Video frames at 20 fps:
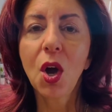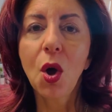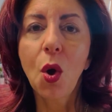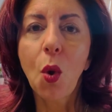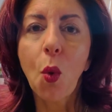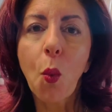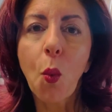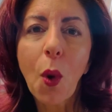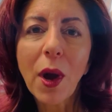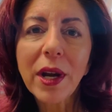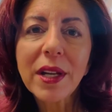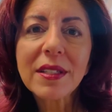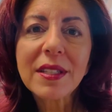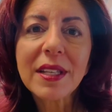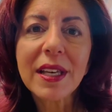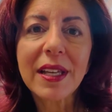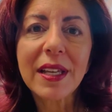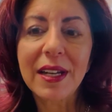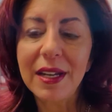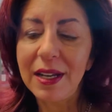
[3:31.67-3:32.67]
what is
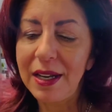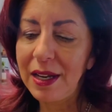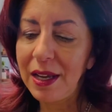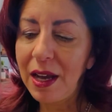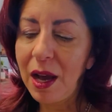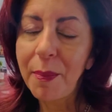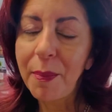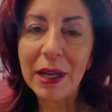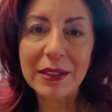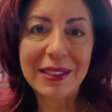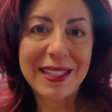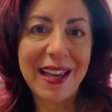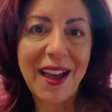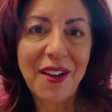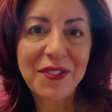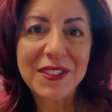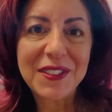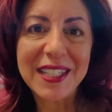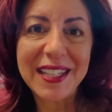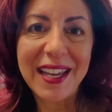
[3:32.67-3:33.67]
it about the
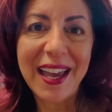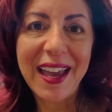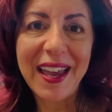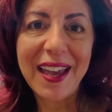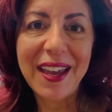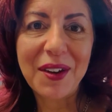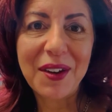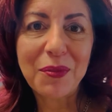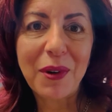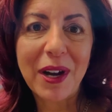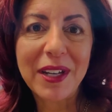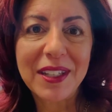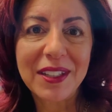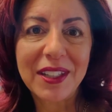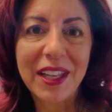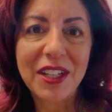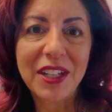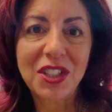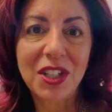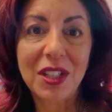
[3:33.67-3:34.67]
FDA
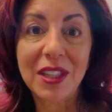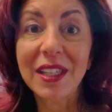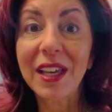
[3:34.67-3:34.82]
regulation?